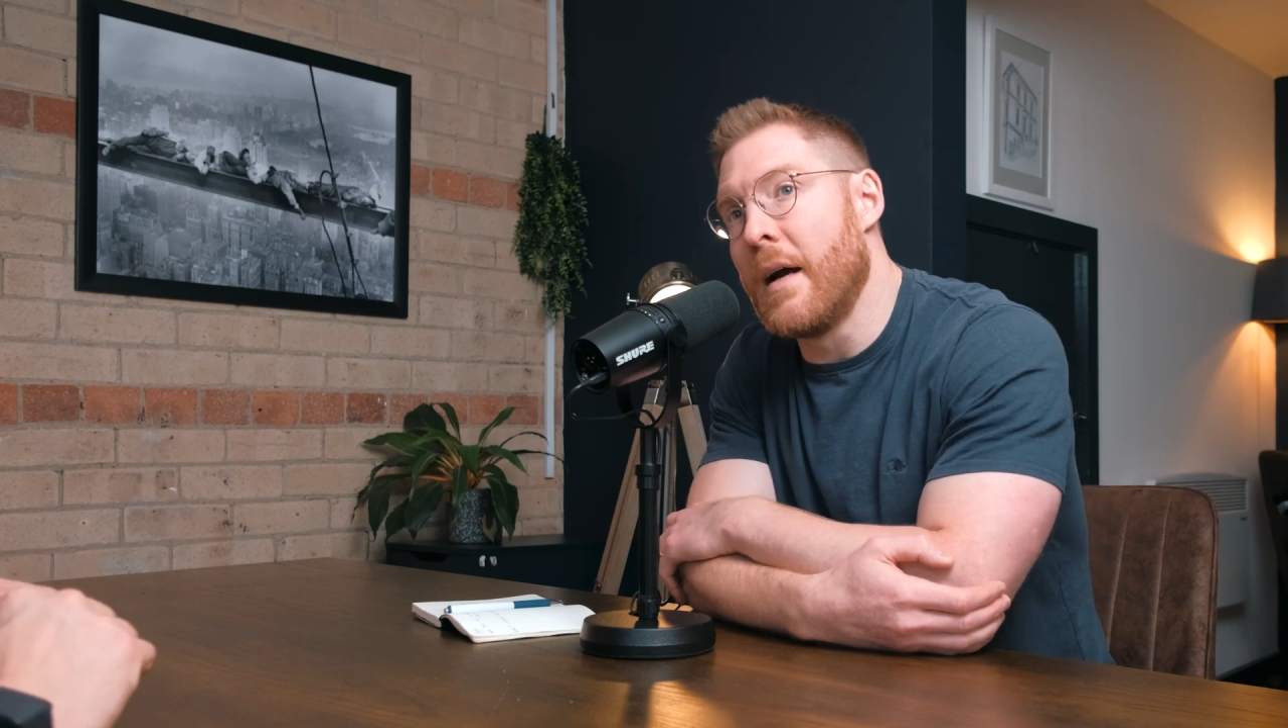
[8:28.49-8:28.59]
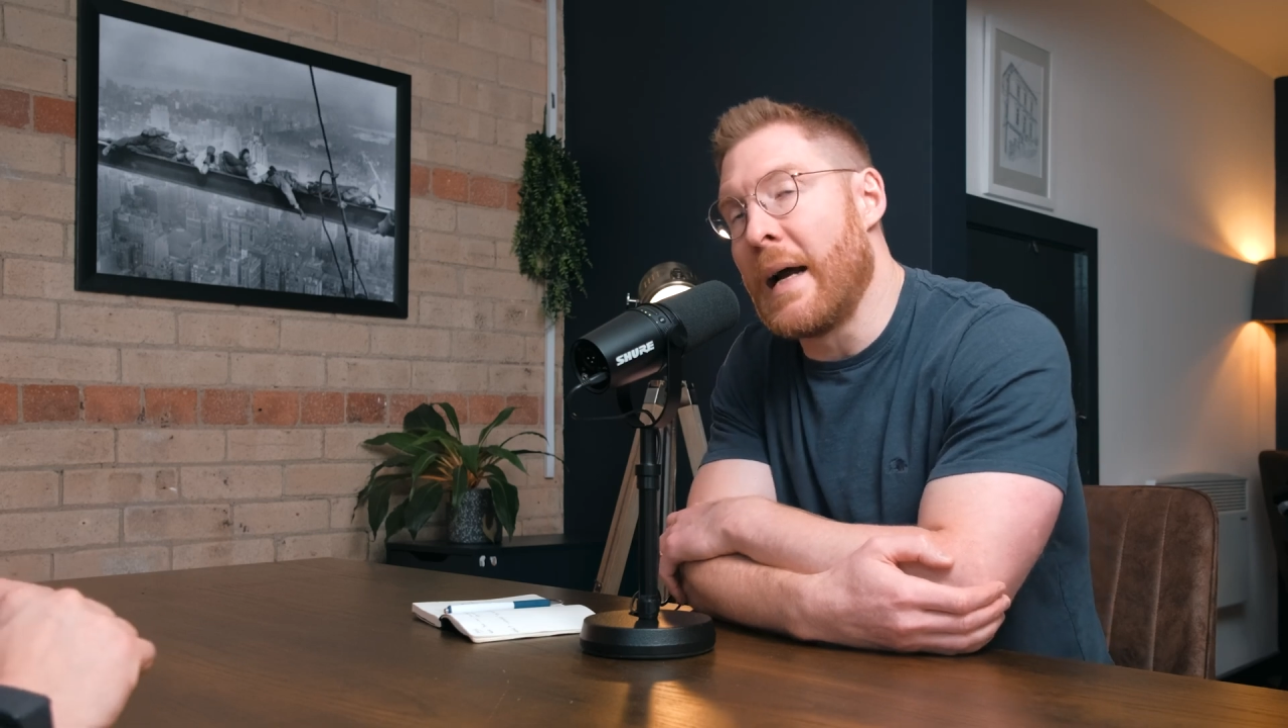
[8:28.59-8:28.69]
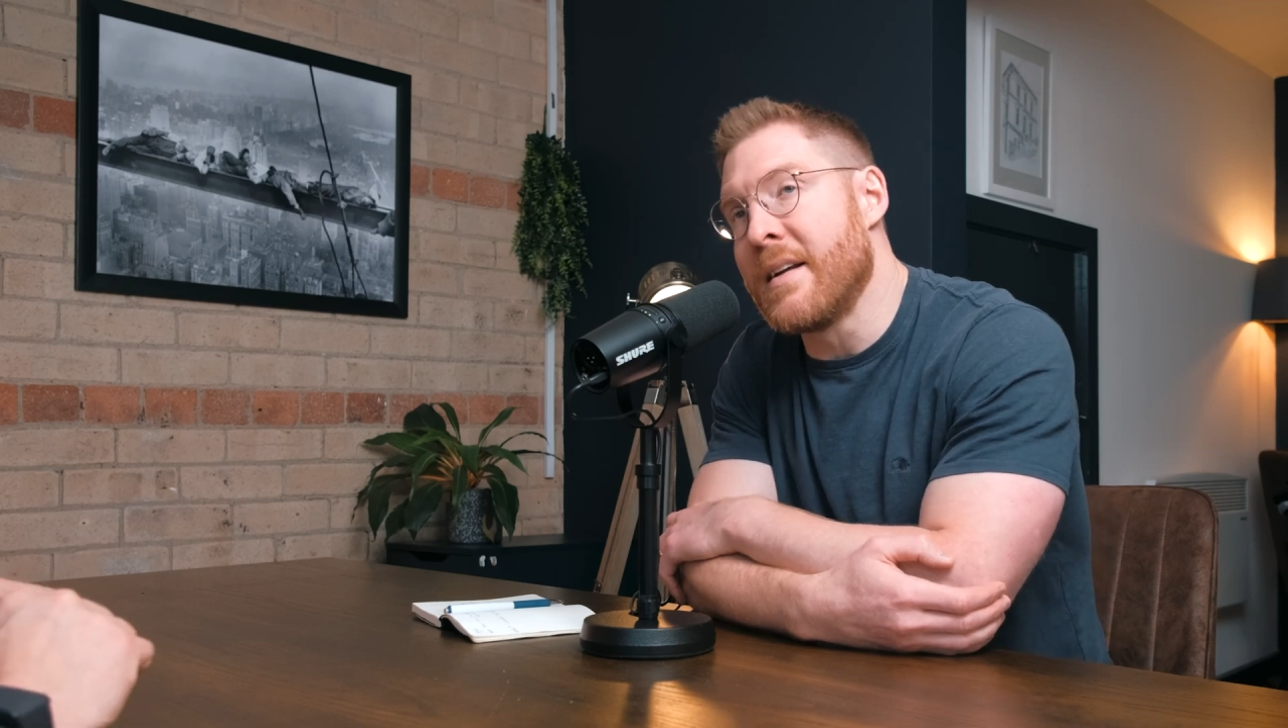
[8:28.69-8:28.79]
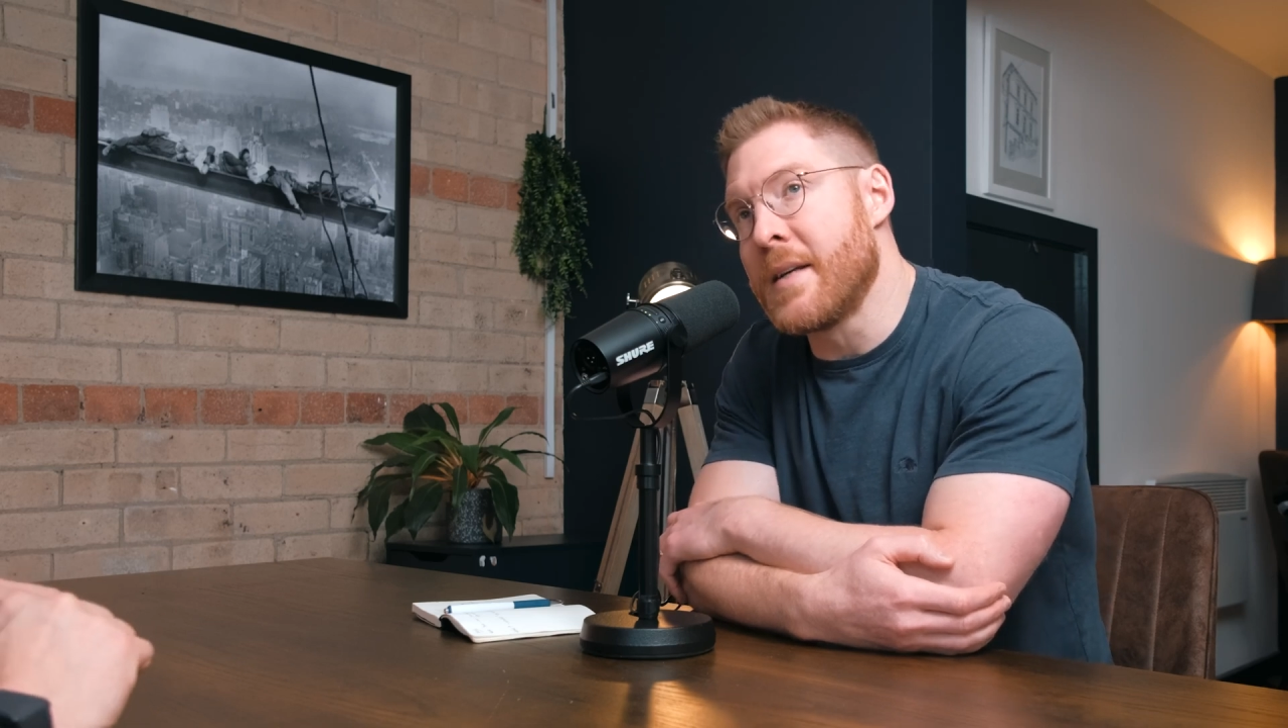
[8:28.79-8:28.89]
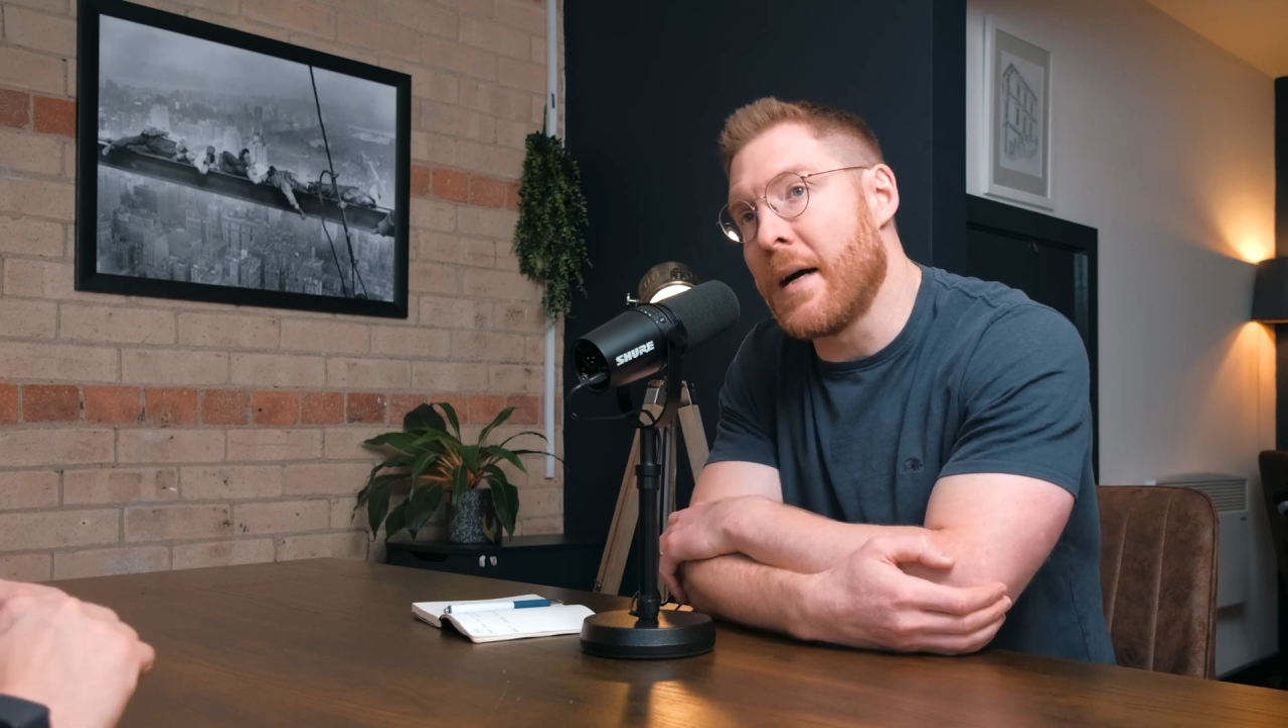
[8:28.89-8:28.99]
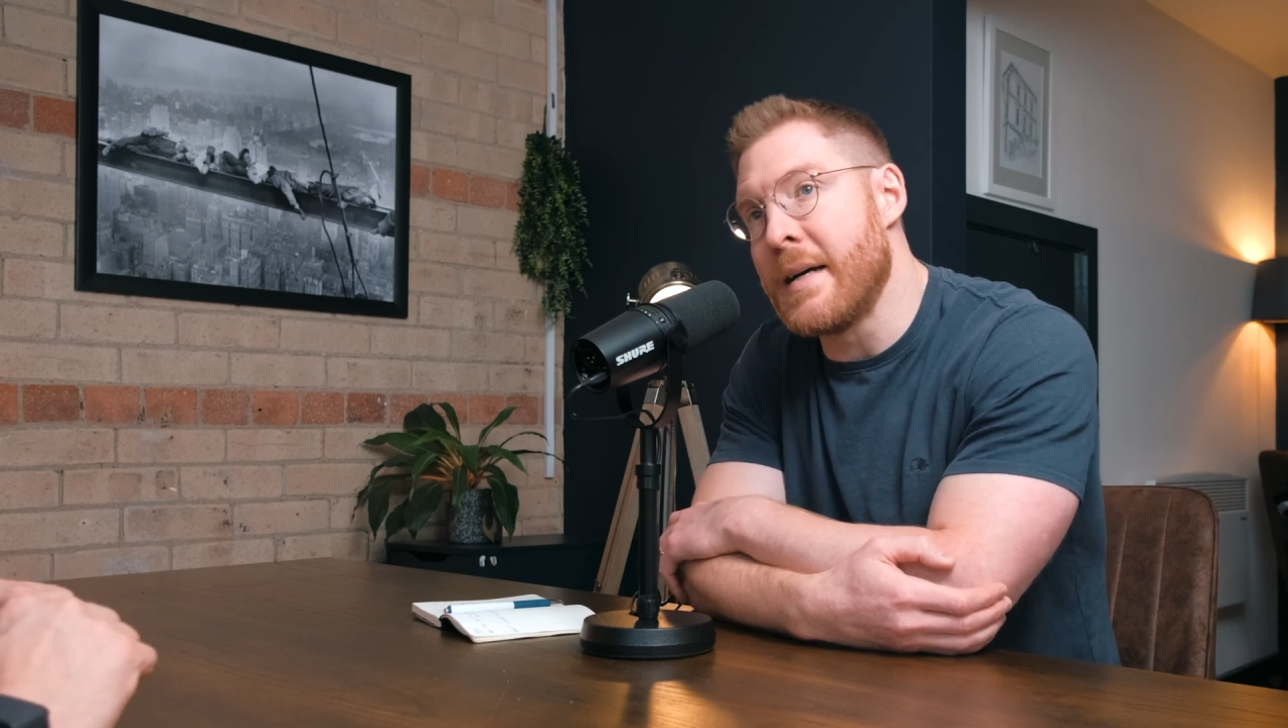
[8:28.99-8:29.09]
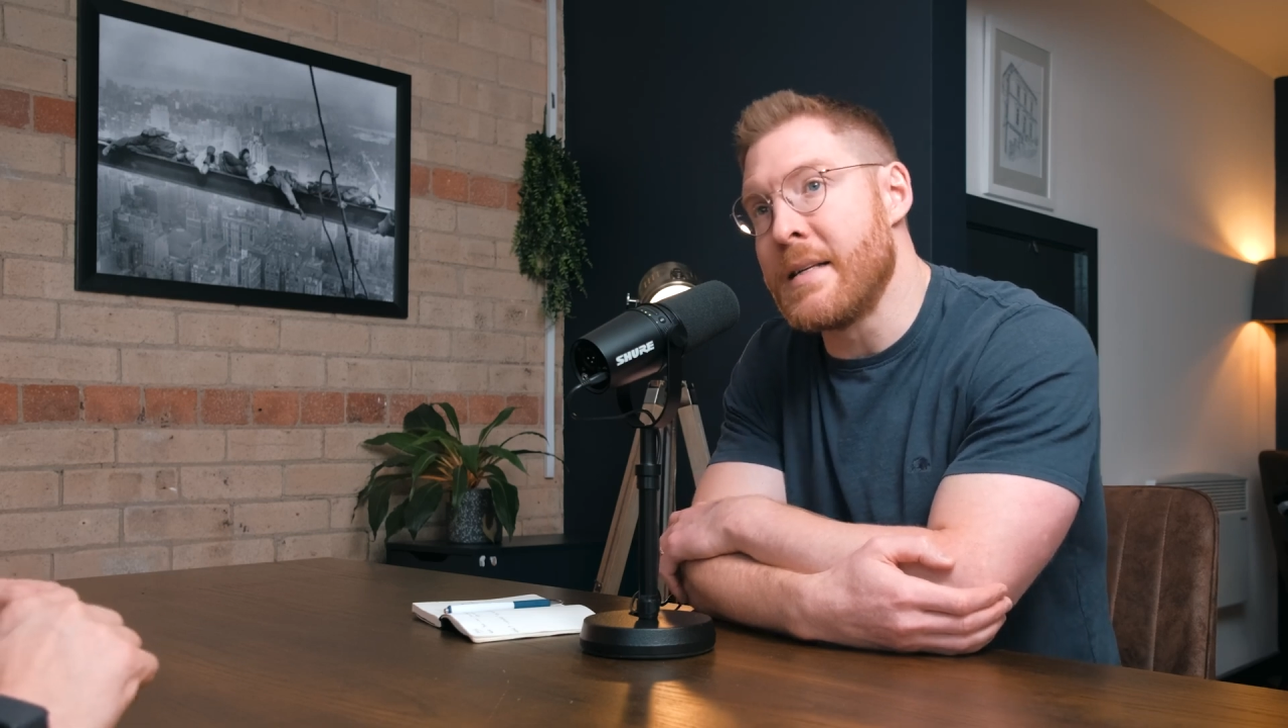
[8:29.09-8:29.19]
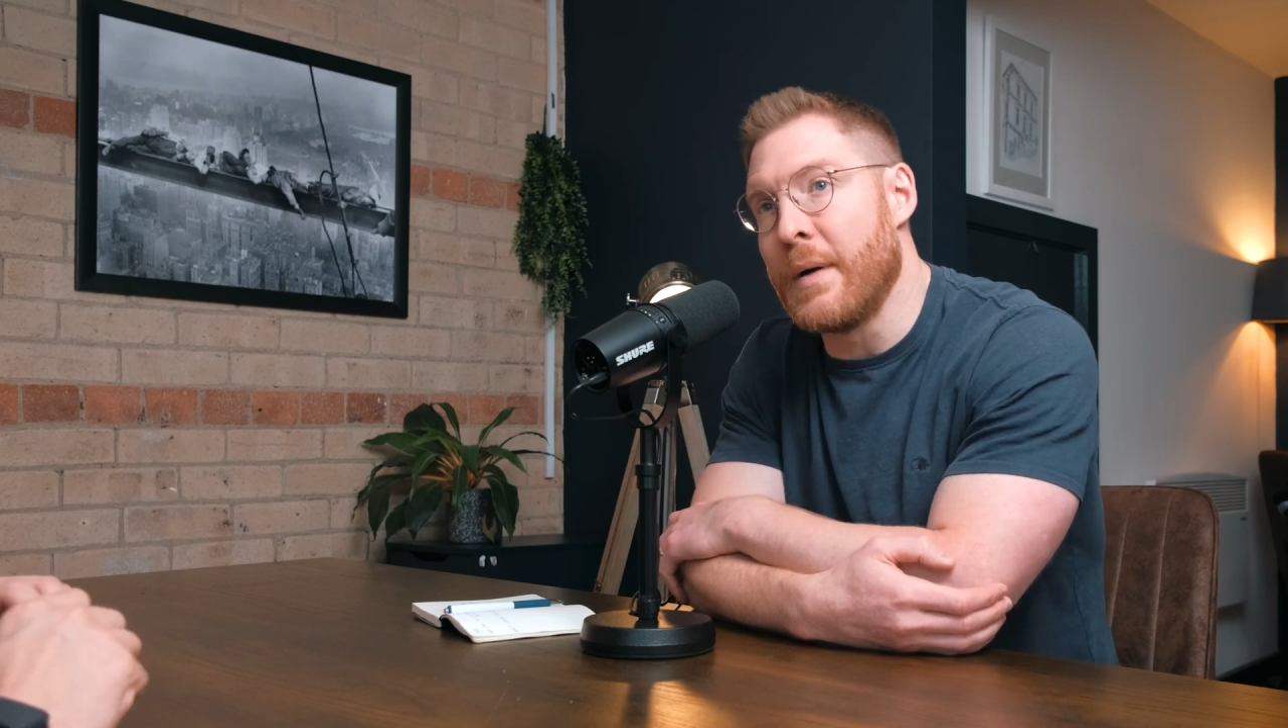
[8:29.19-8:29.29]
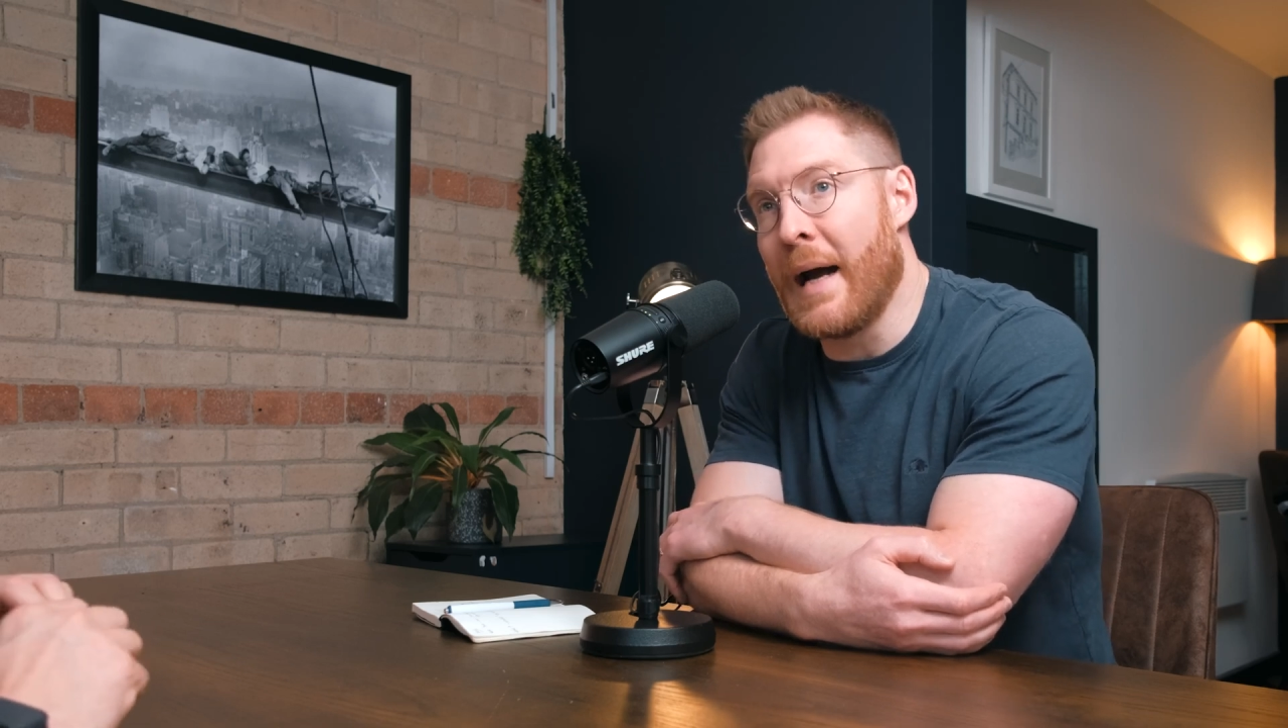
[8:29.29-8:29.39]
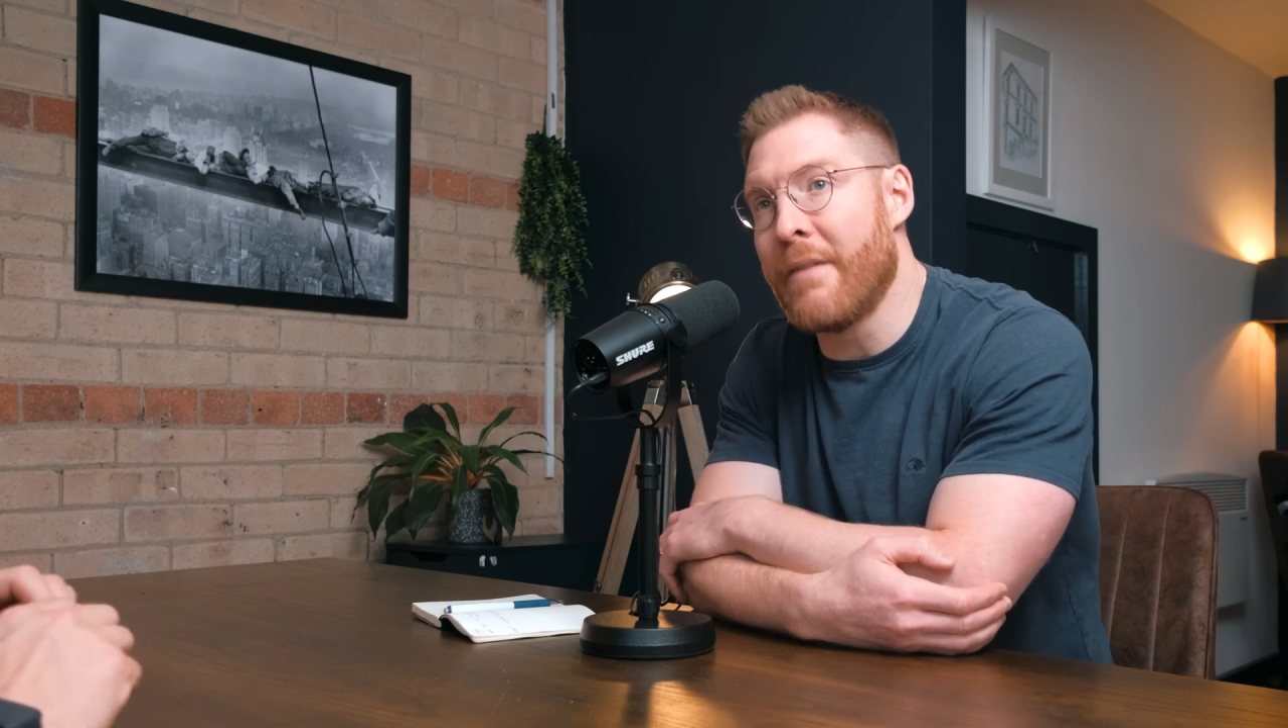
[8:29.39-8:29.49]

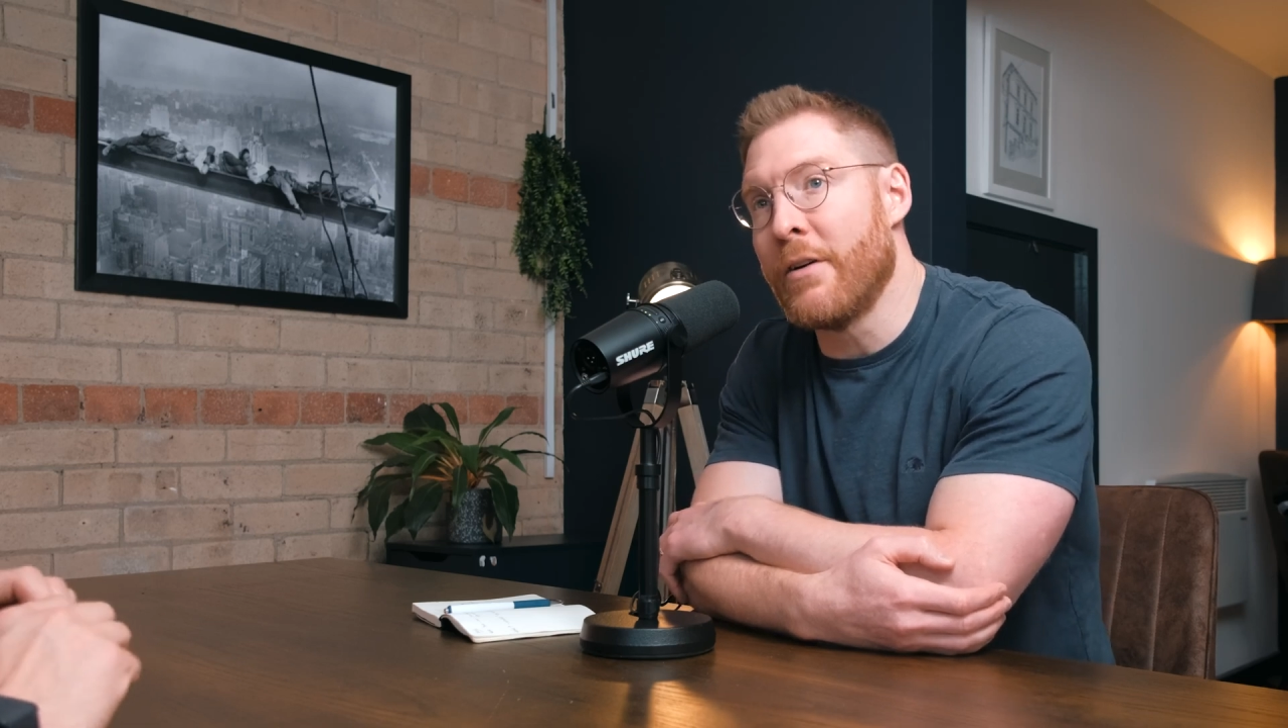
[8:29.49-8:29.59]
anxiety we have